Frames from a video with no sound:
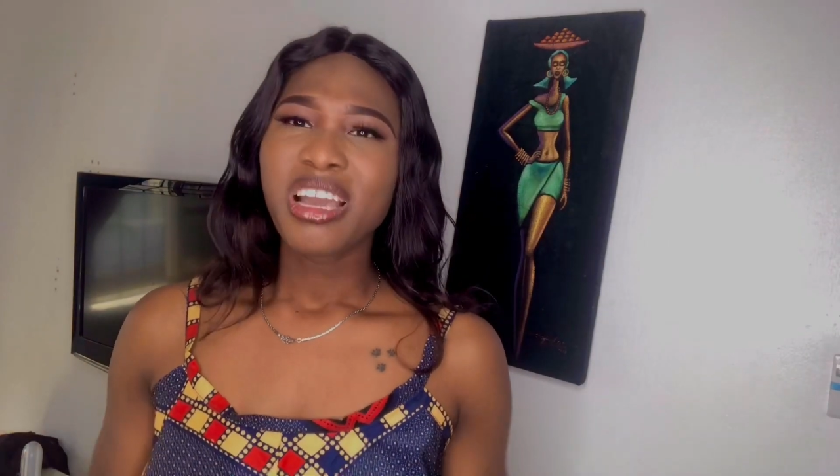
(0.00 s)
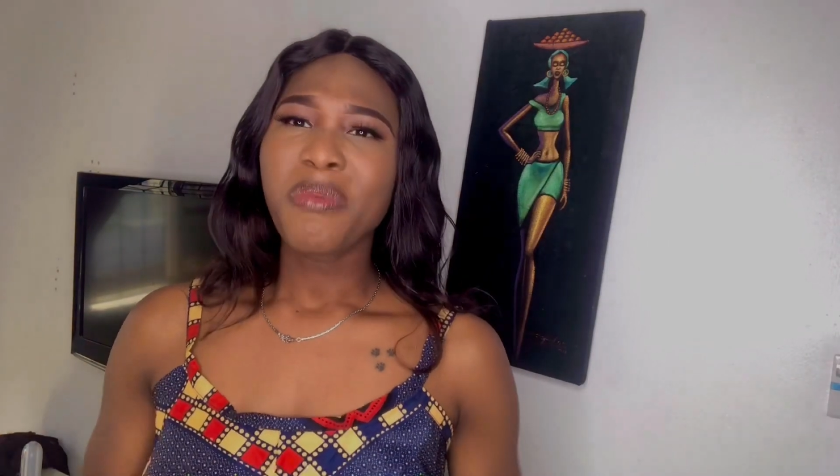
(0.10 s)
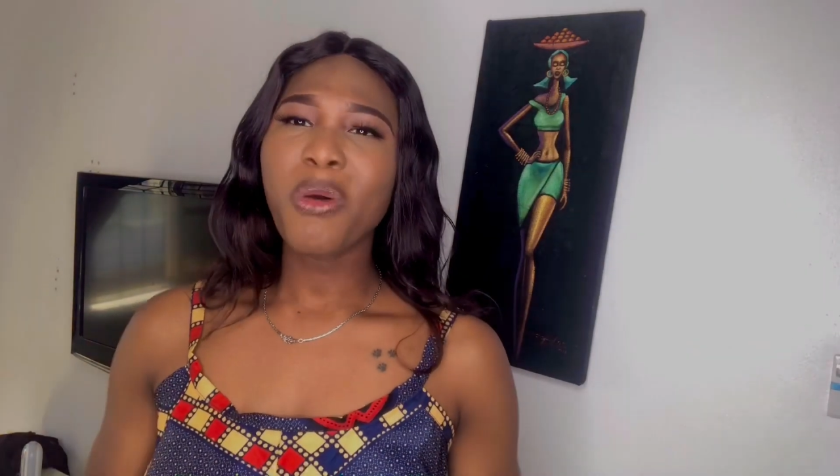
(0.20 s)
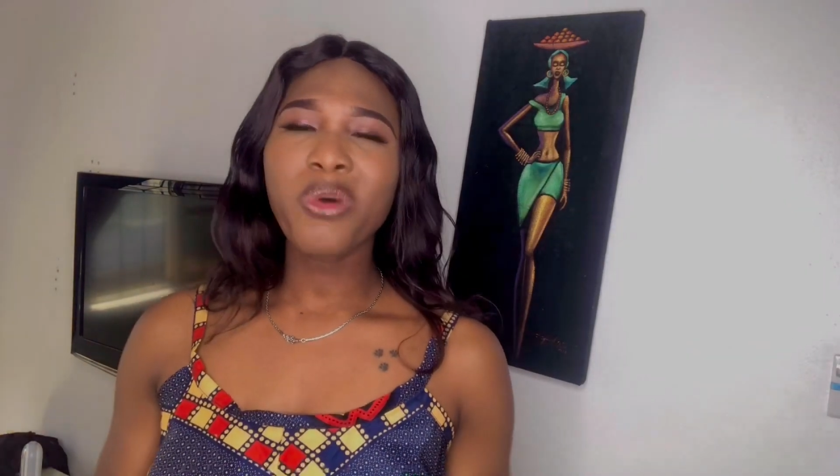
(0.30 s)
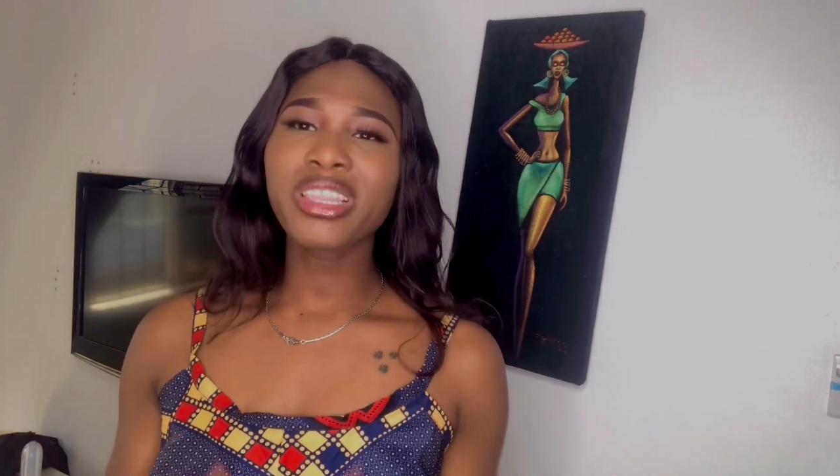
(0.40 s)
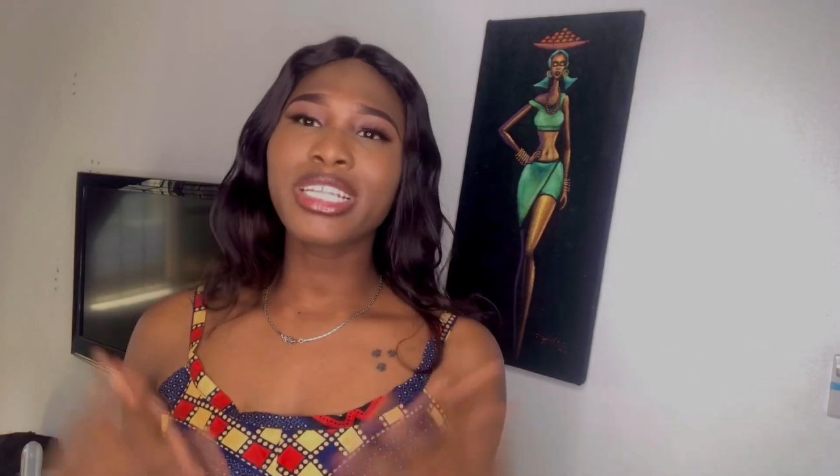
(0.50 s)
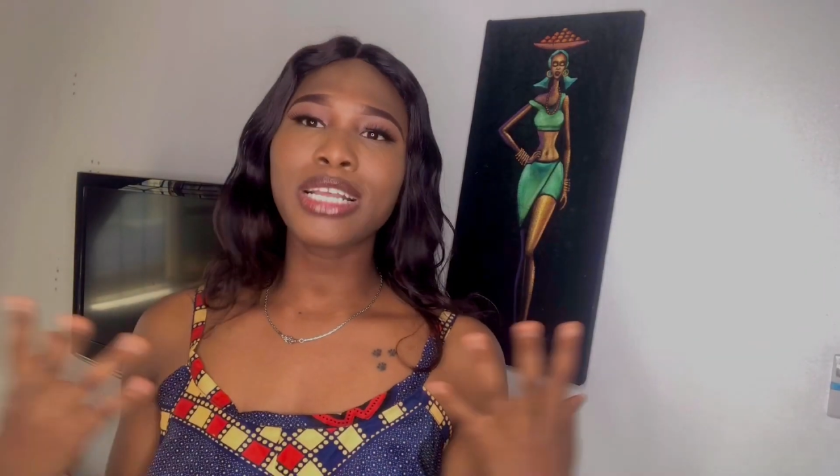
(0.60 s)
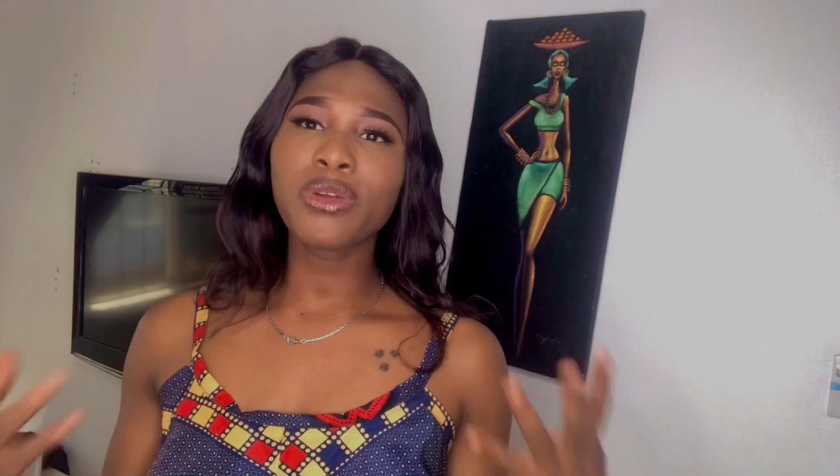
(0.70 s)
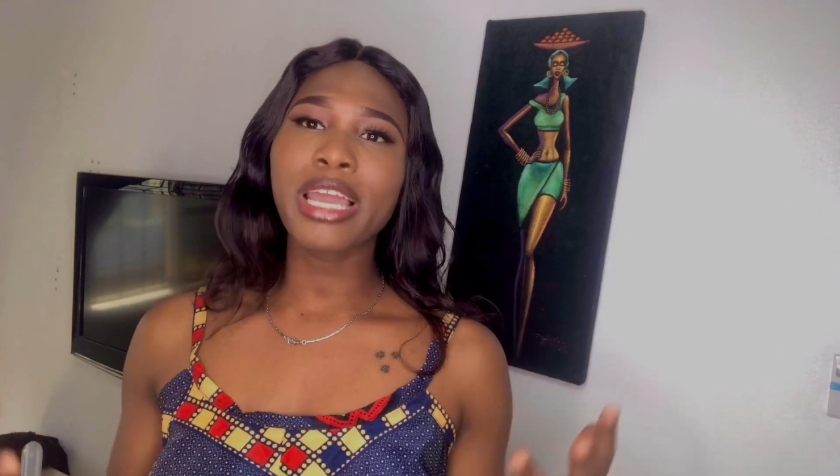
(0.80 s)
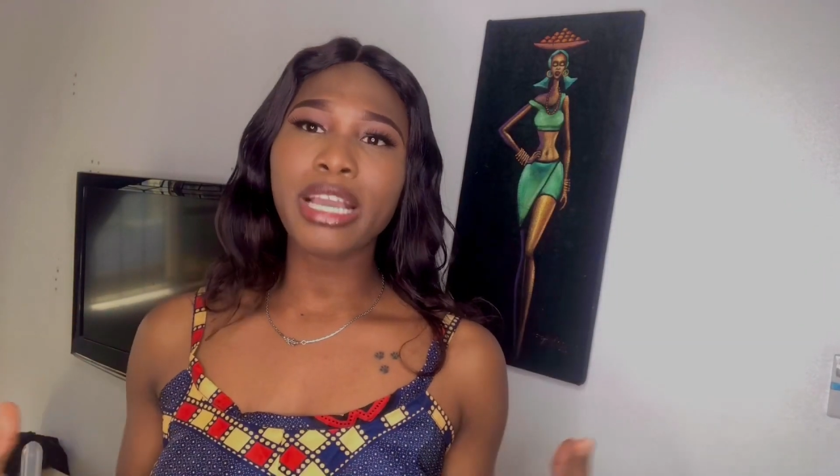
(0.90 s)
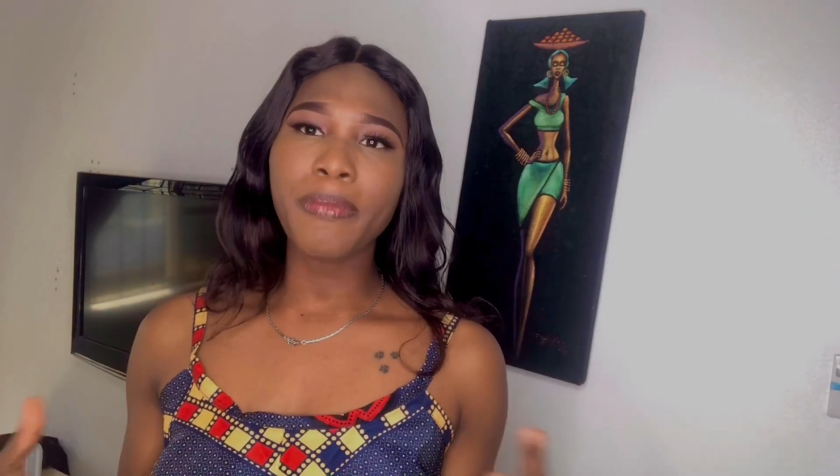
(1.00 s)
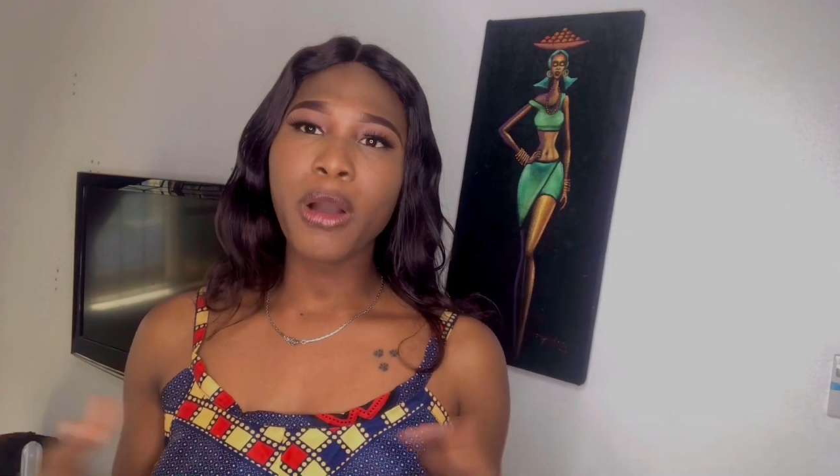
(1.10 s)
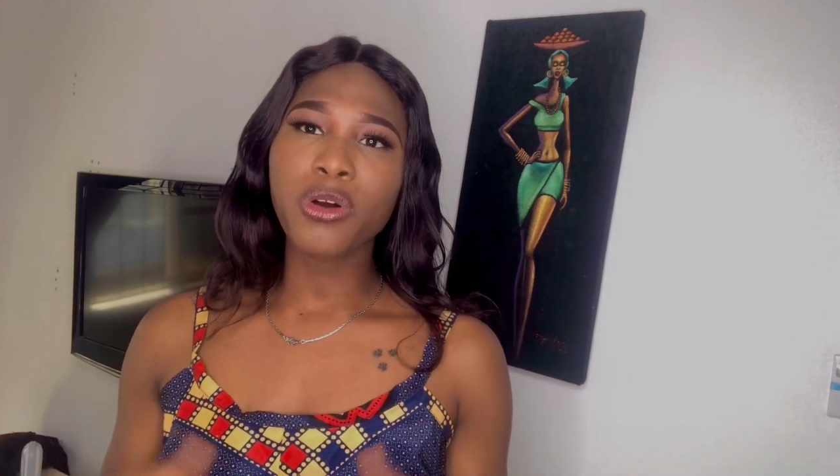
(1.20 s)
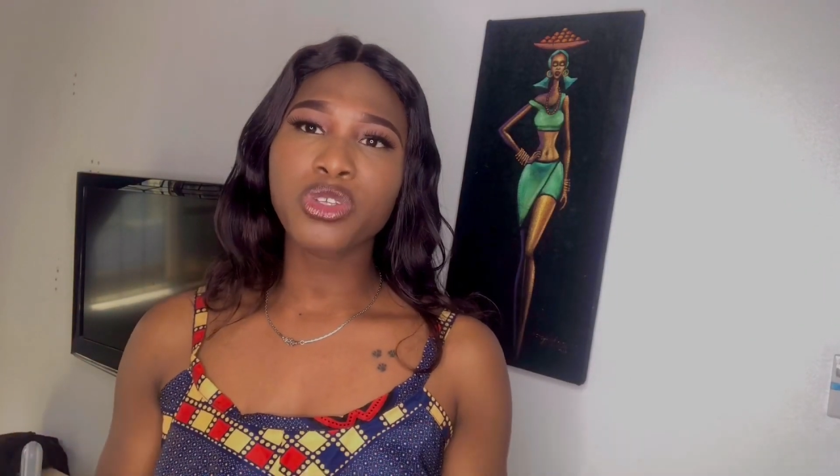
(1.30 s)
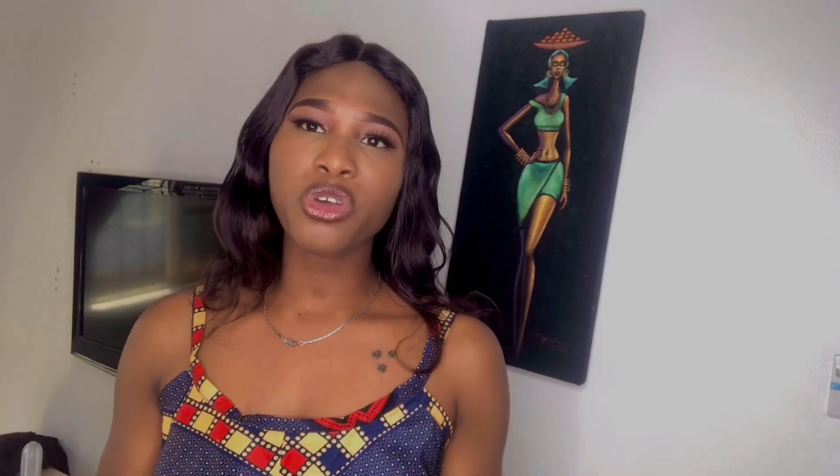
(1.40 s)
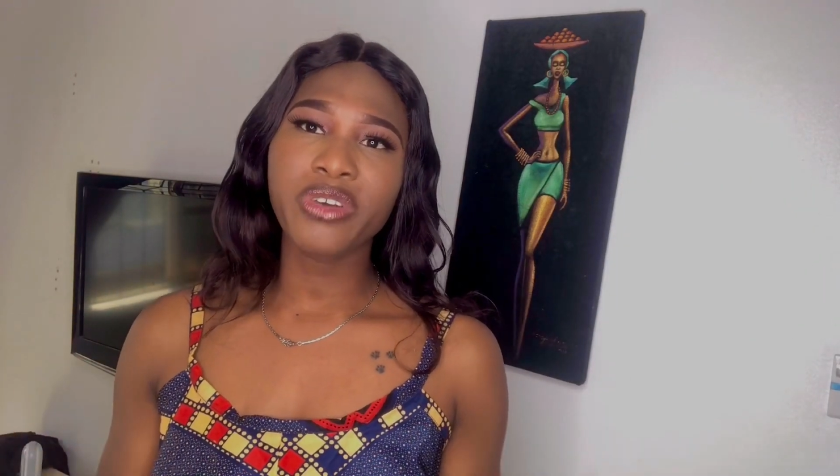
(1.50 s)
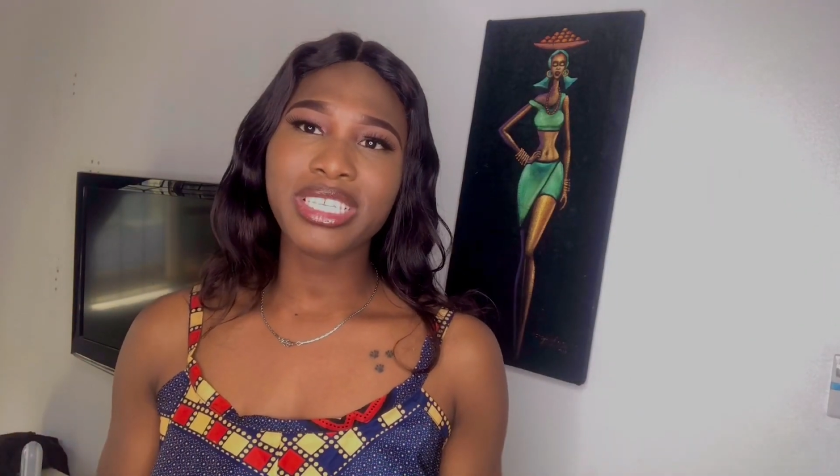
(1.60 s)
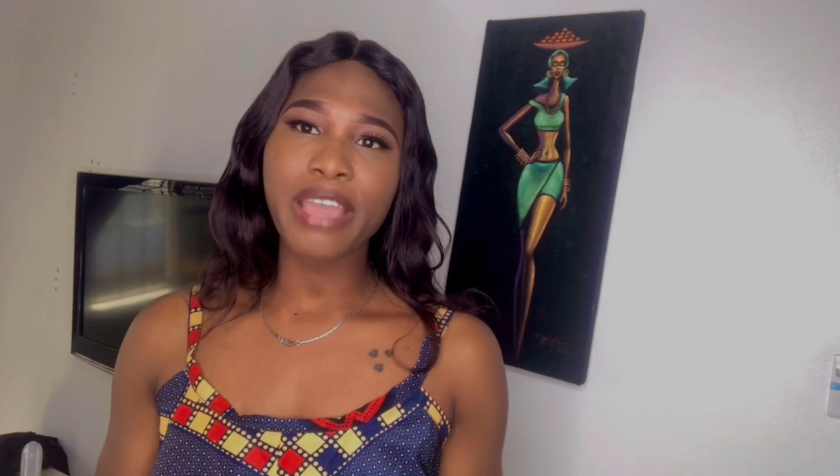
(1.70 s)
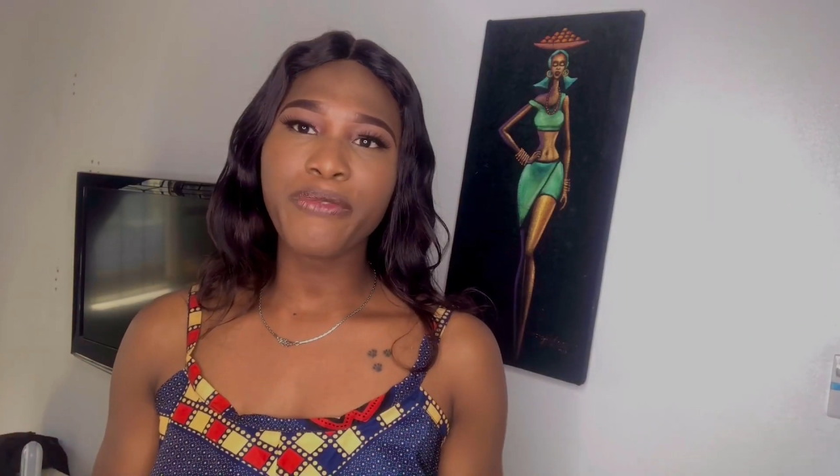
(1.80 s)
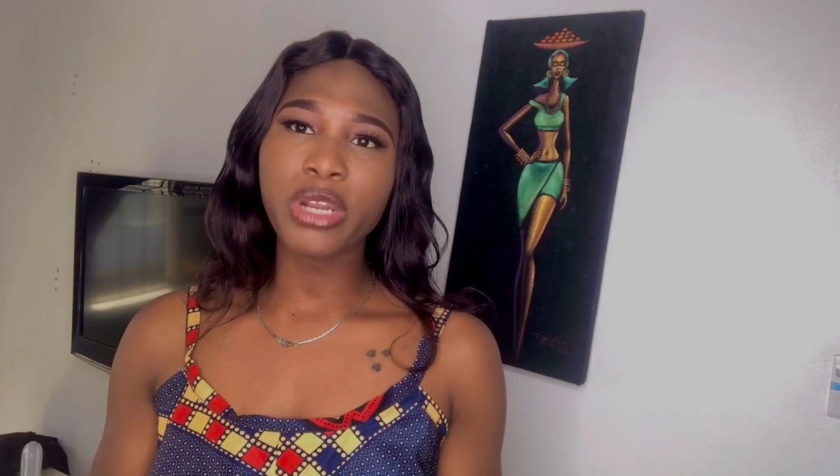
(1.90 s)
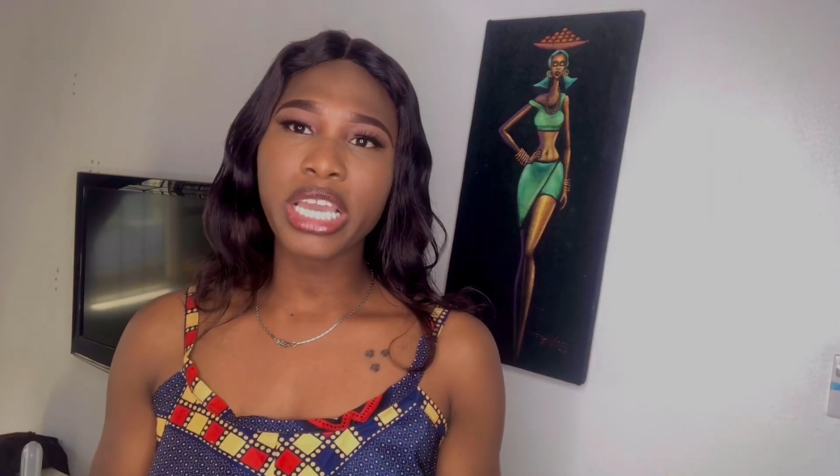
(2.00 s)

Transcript: but one thing i don't like about ozo is i feel